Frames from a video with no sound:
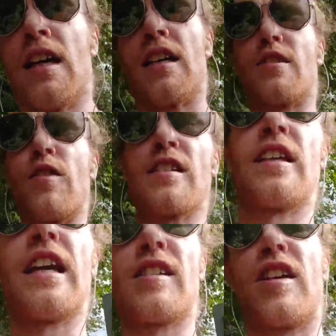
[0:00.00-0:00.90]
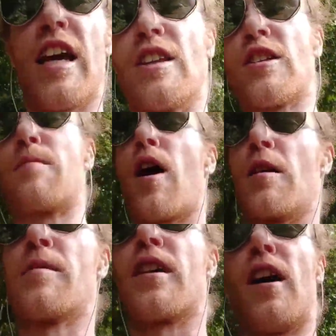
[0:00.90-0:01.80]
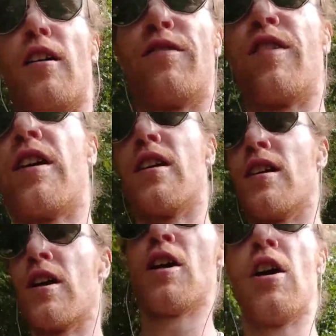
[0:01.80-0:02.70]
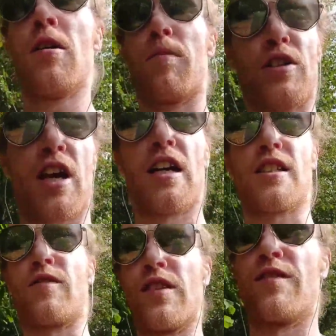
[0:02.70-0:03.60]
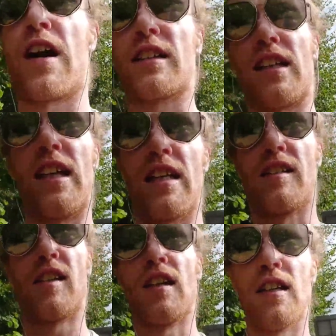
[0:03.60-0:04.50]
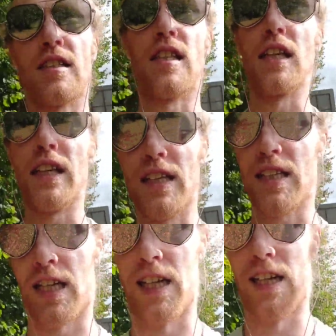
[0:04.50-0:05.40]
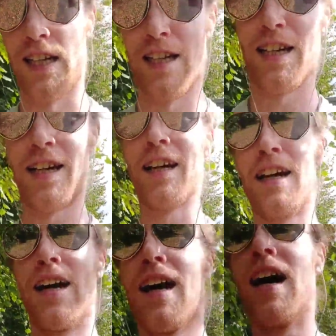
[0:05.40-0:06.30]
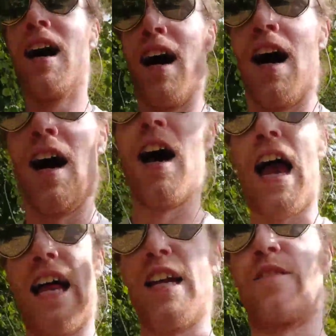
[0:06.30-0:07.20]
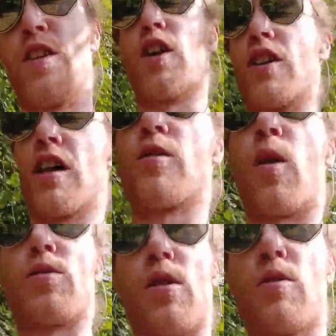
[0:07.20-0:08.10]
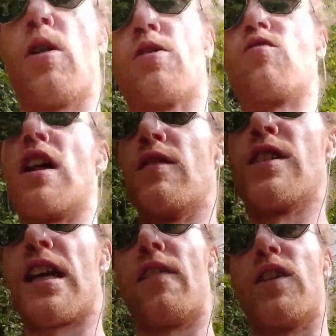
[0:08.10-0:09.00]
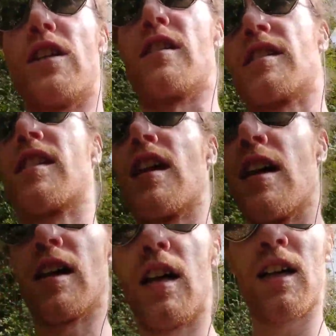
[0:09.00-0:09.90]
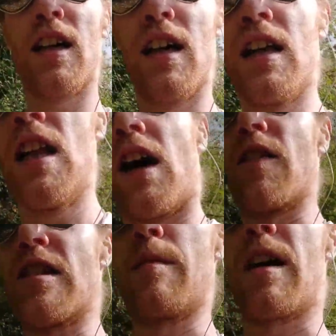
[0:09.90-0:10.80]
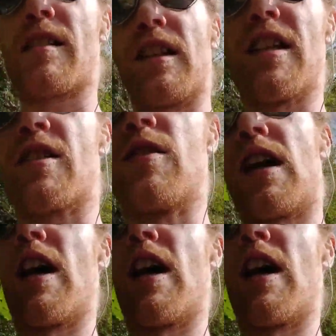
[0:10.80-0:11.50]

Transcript: is the reason that he has taken this upon himself perchance for the fact that he has deleted uh, any of the other quote unquote relevant evidence. Obviously, my solicitor and I